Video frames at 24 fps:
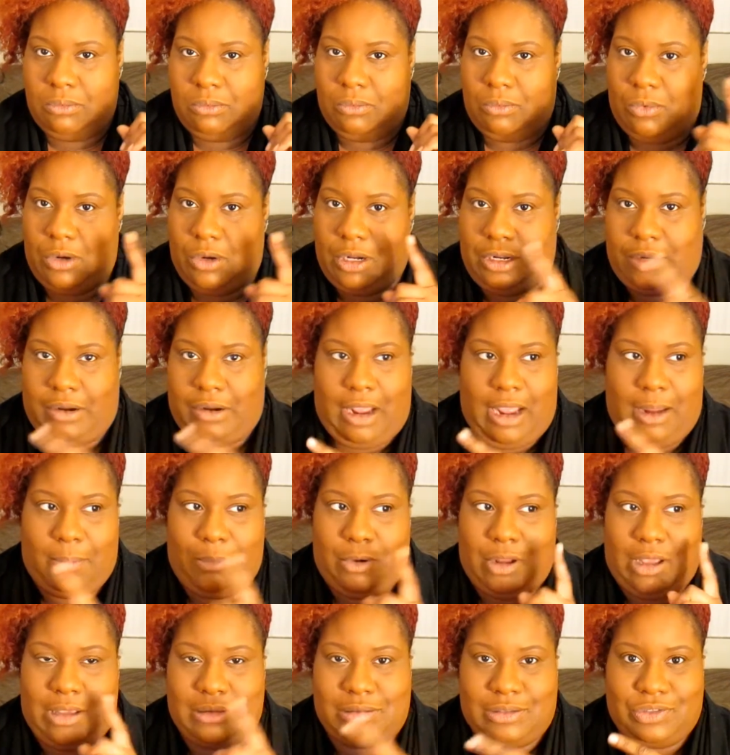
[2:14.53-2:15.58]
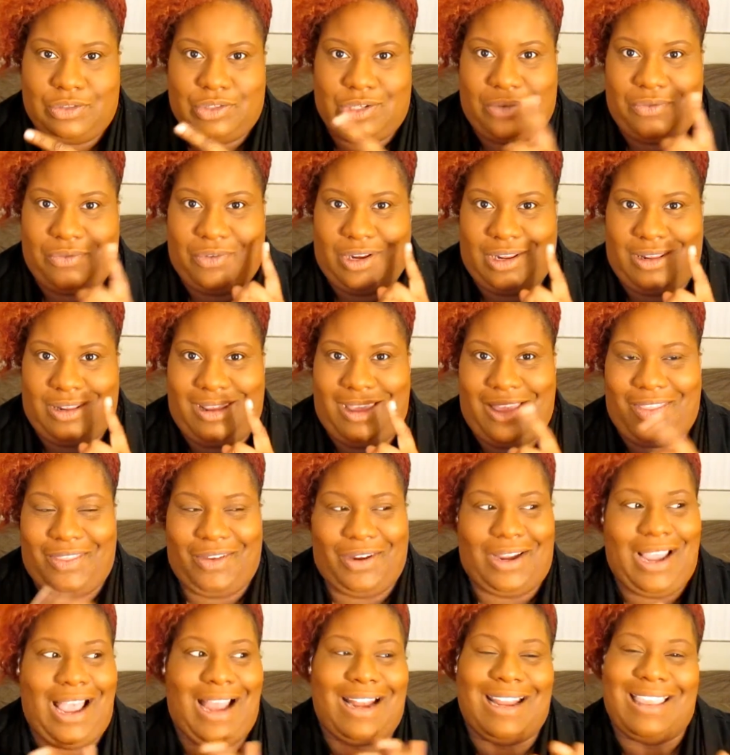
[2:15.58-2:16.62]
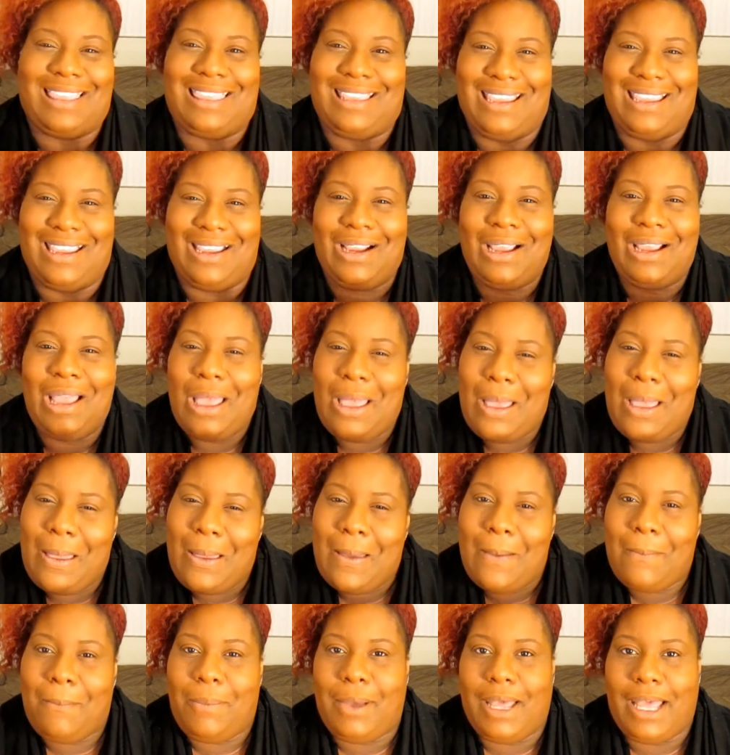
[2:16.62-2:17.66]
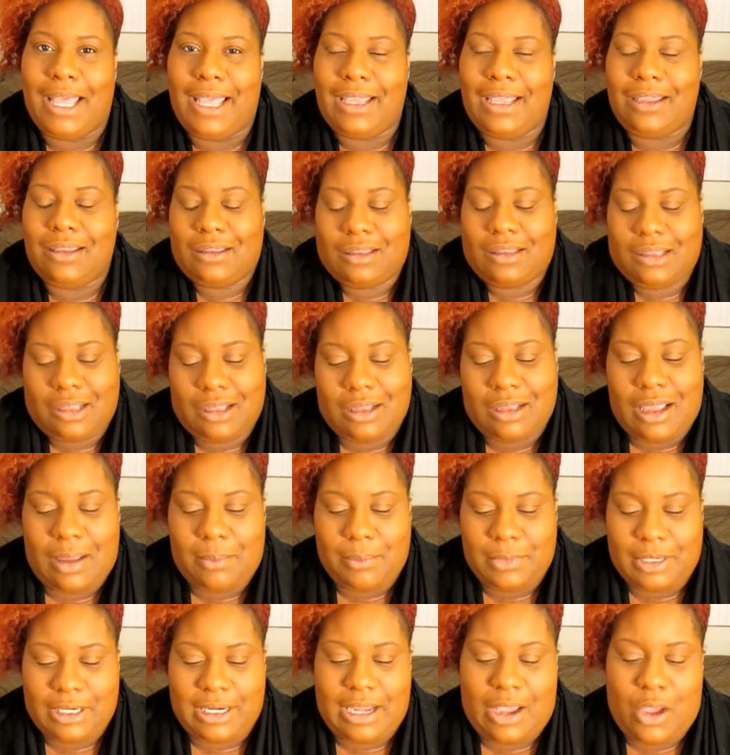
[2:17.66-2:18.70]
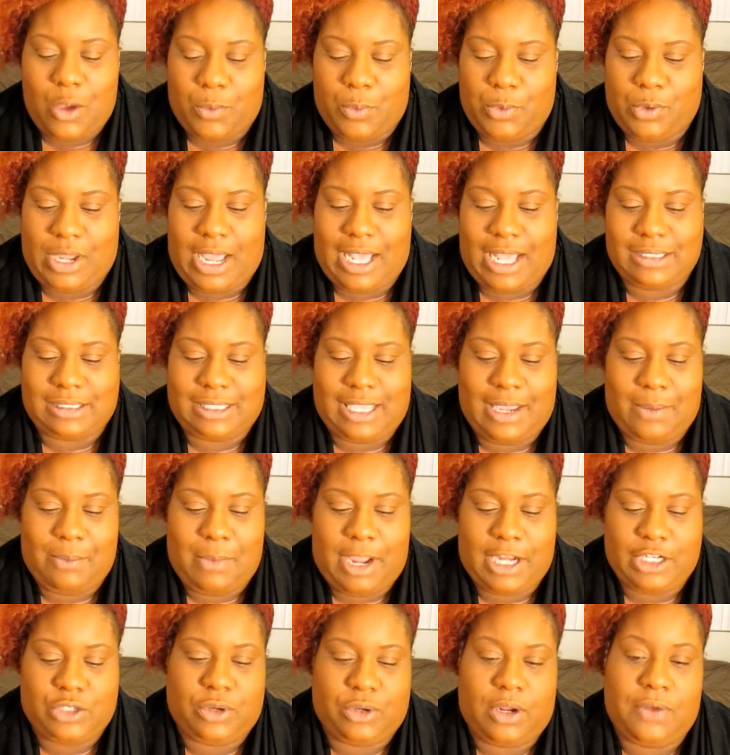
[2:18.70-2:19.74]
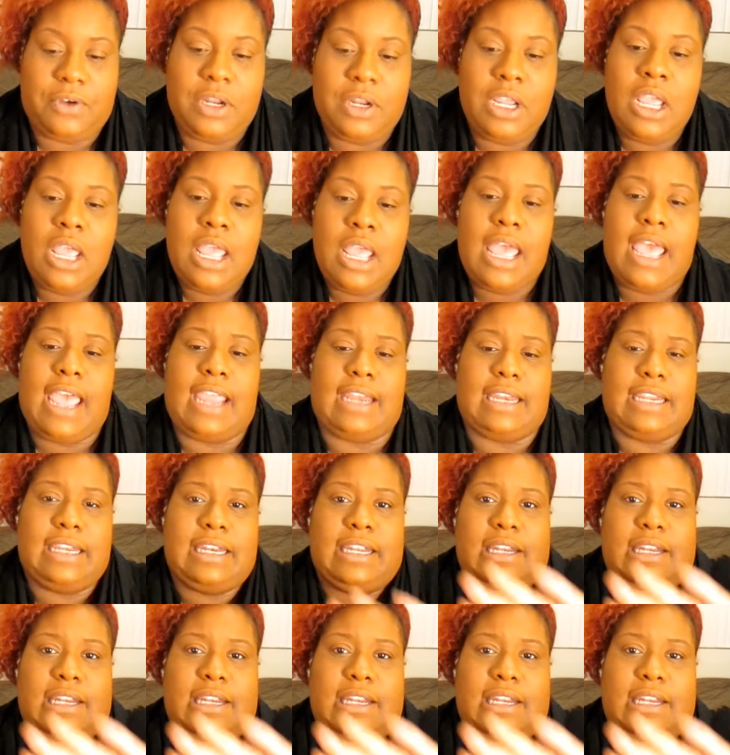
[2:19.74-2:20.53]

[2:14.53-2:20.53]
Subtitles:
one of your eyebrows is different than the other kind of thing. But, I mean, I hope you guys get my drift. And then